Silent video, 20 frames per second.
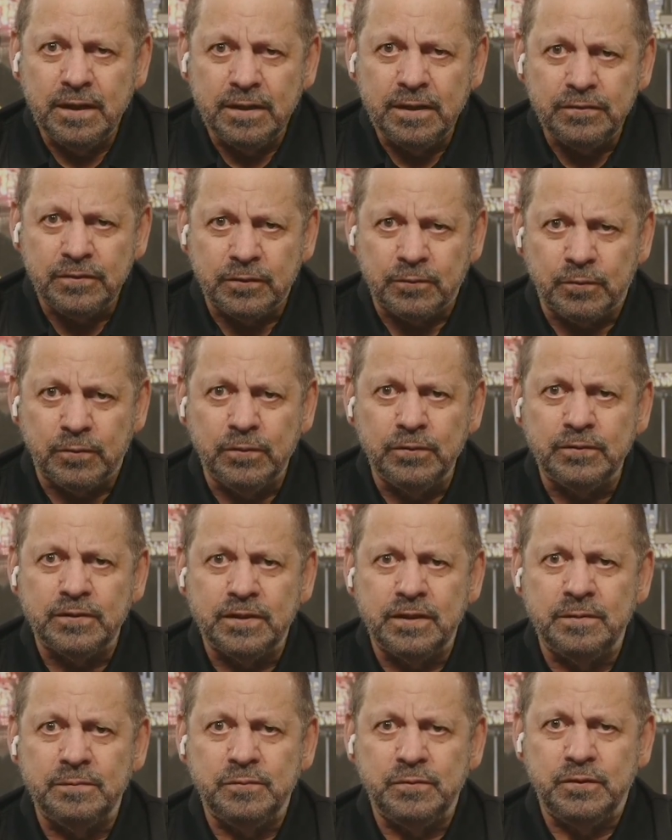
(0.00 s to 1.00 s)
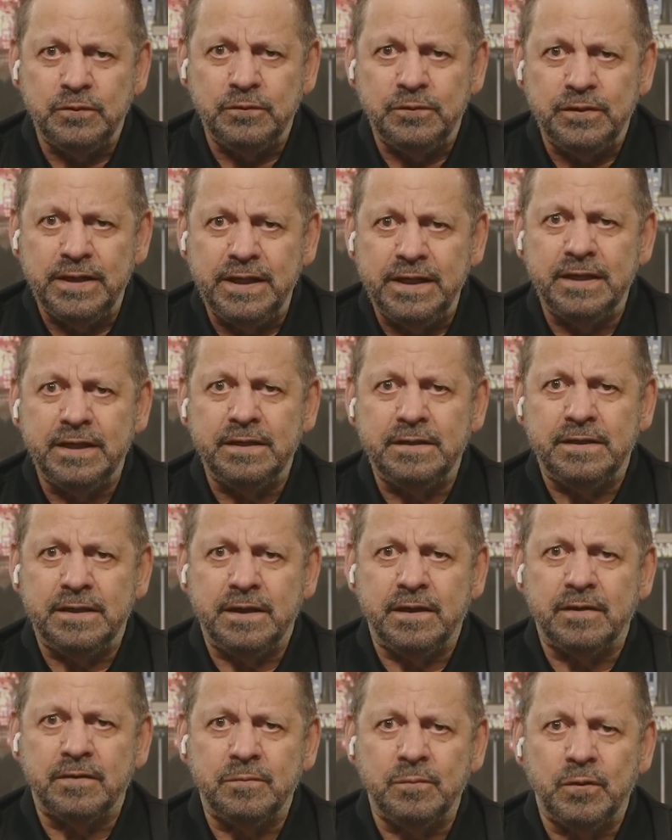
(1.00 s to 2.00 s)
Jerusalem, Judea, and
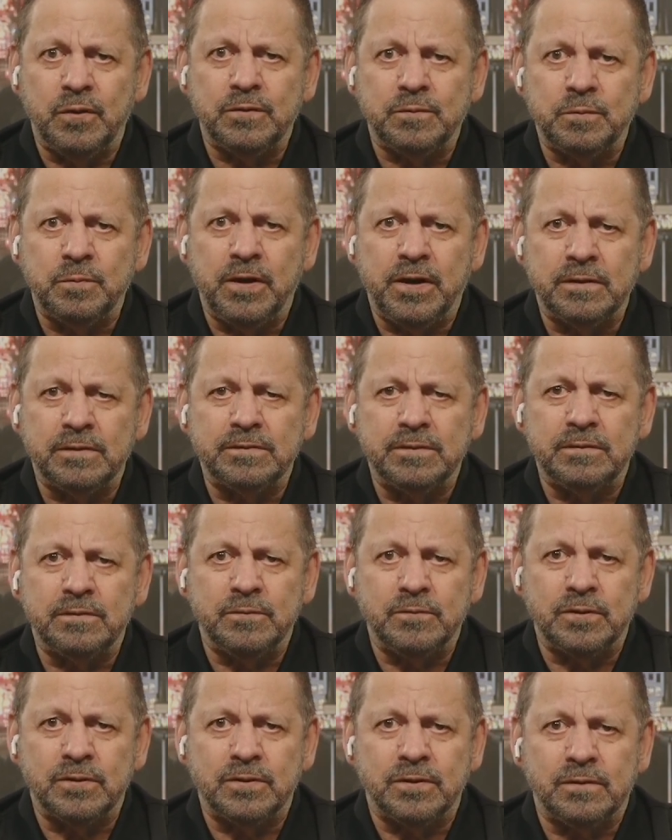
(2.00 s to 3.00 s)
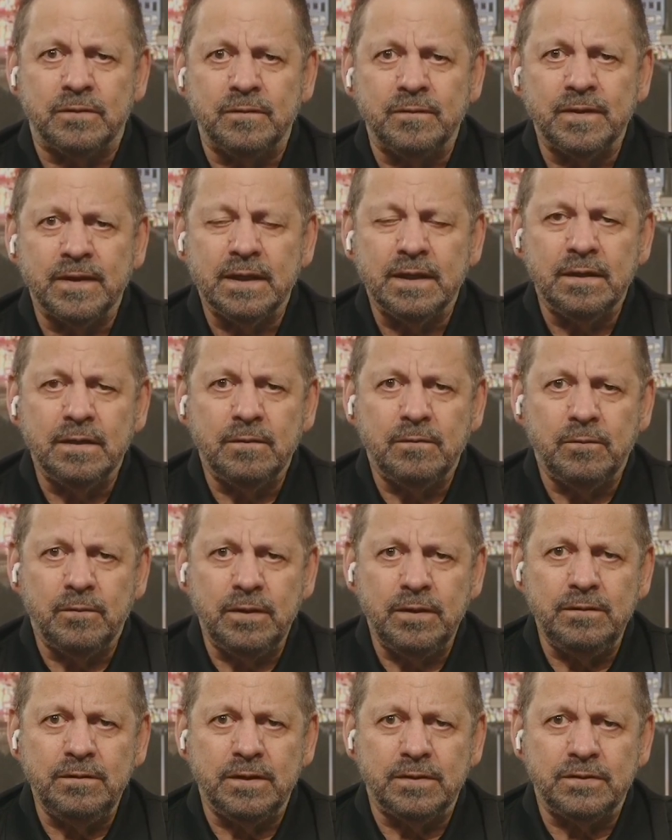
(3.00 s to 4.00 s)
the uttermost parts of the world.
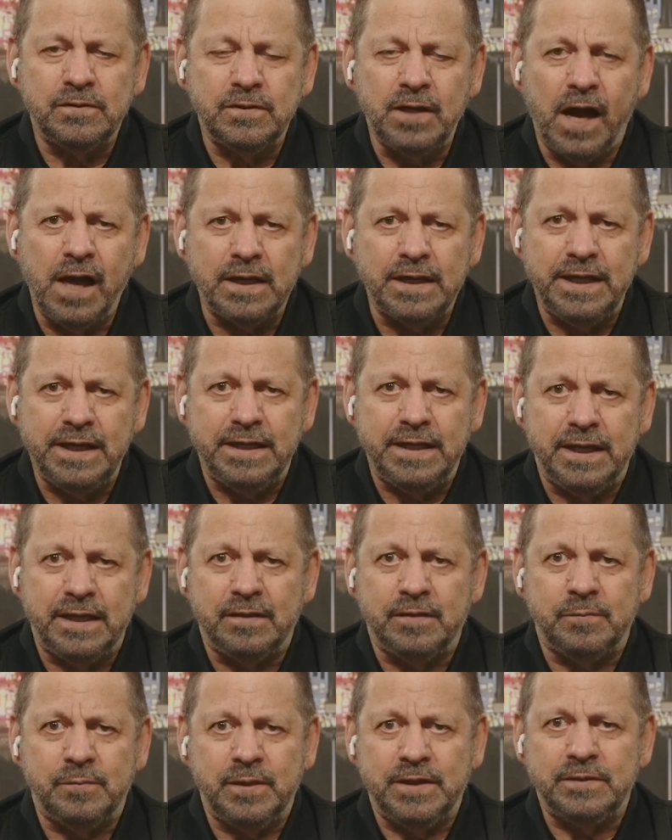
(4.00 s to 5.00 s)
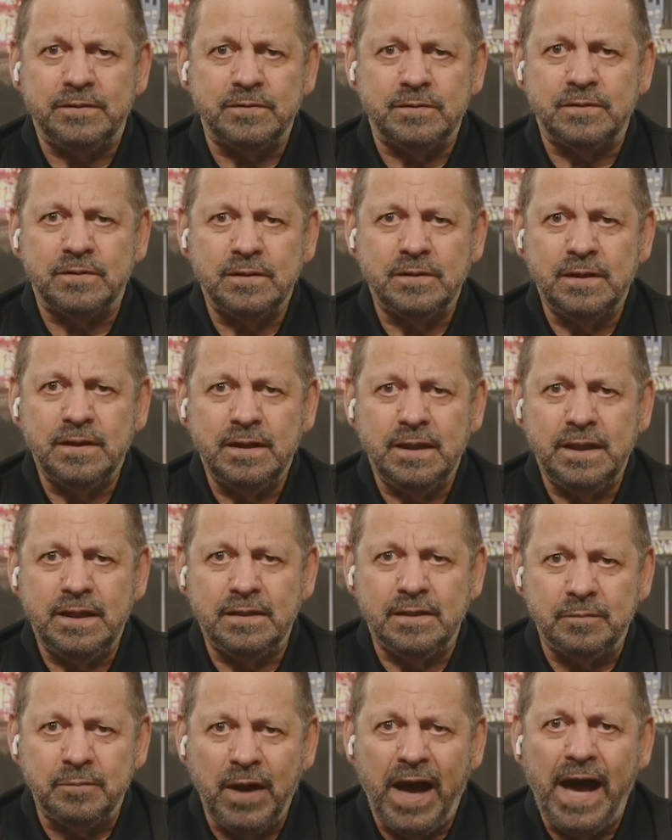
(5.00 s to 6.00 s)
One of the shocking elements
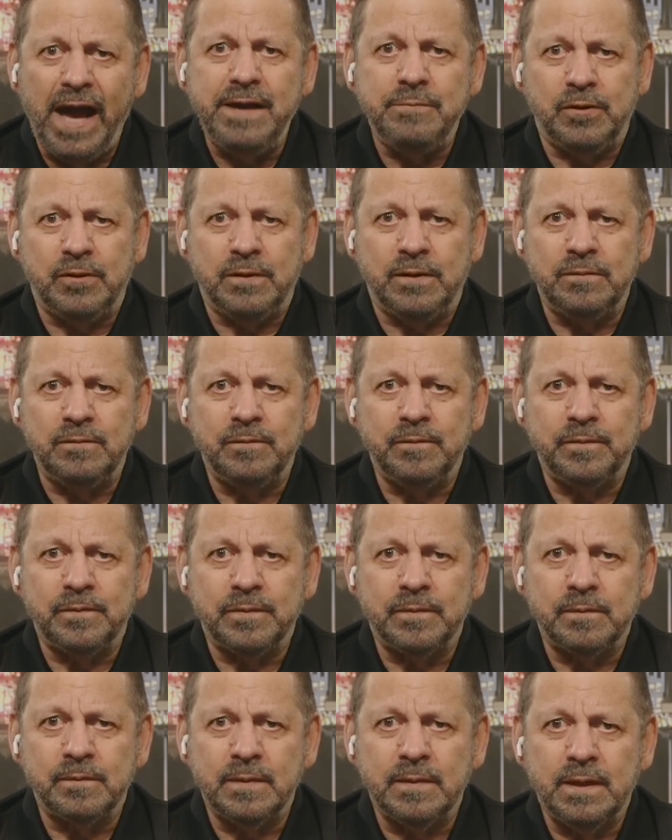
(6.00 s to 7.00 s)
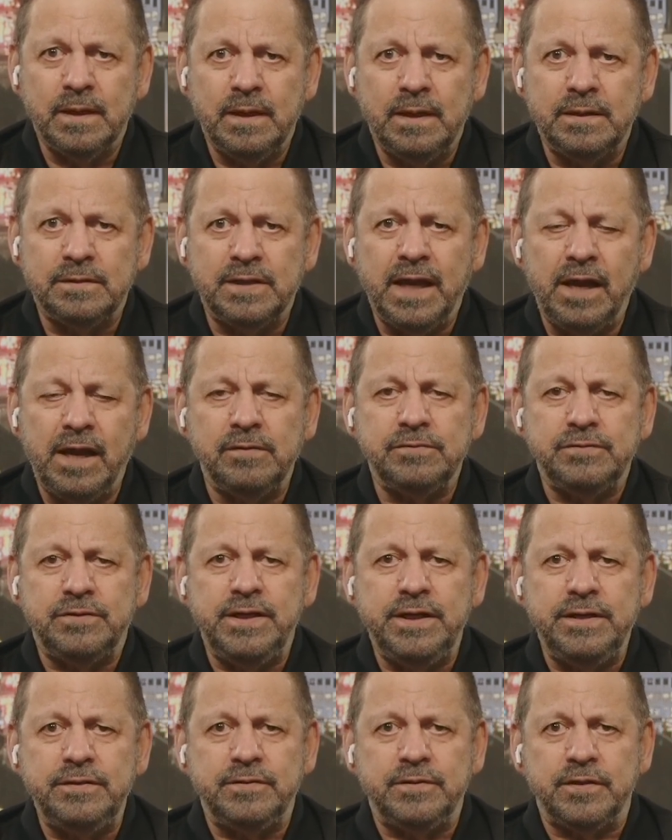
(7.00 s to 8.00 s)
in the Bible is how
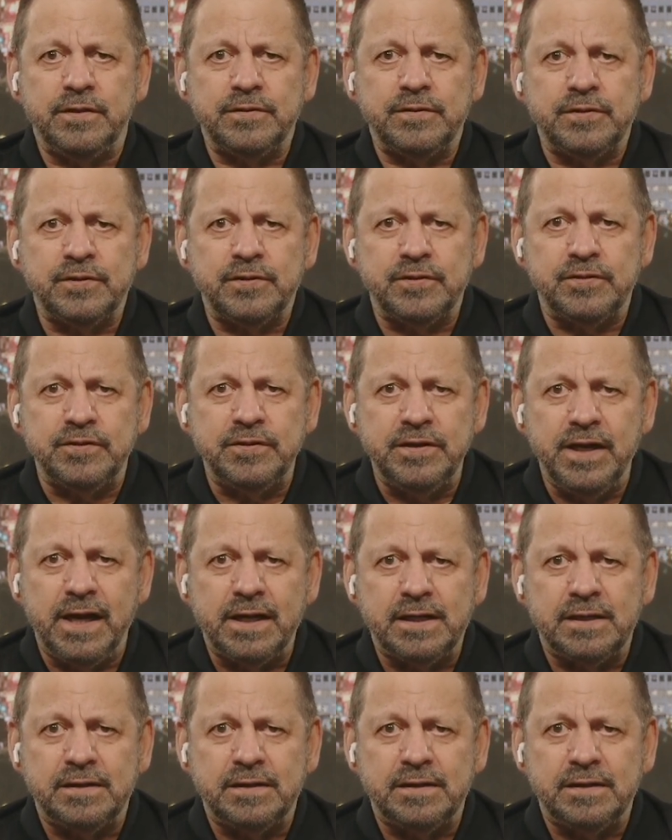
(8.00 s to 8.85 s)
Jesus snuck